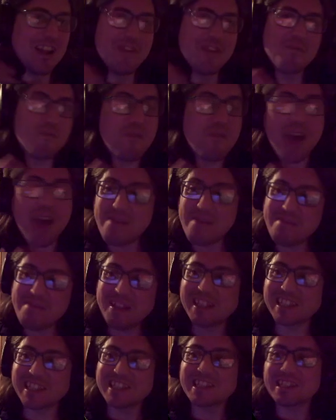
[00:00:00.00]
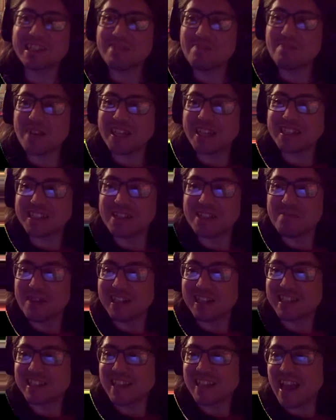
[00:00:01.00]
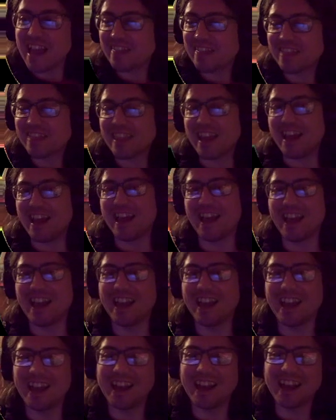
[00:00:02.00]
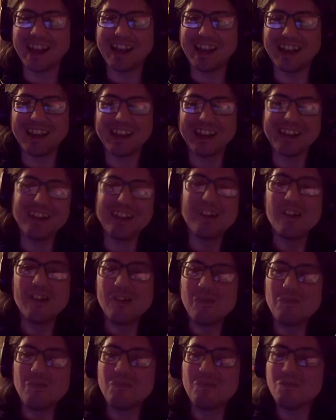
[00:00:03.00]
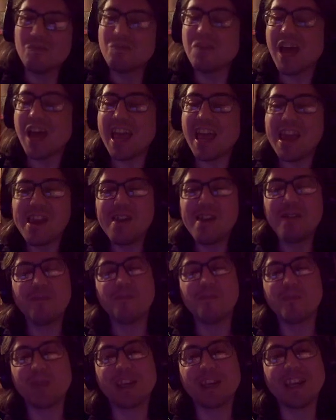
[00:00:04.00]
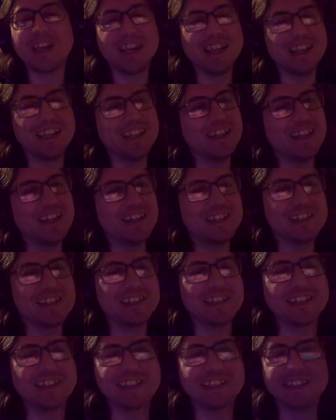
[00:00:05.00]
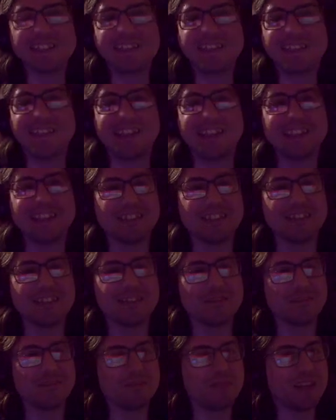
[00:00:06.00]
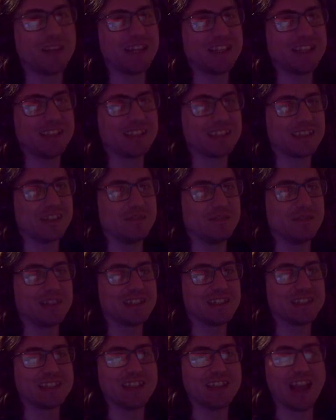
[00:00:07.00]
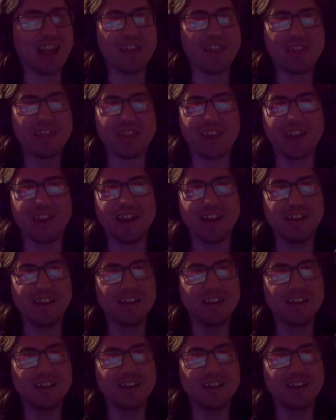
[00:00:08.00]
maybe just a bit too much death there. Maybe just a little bit too much death there.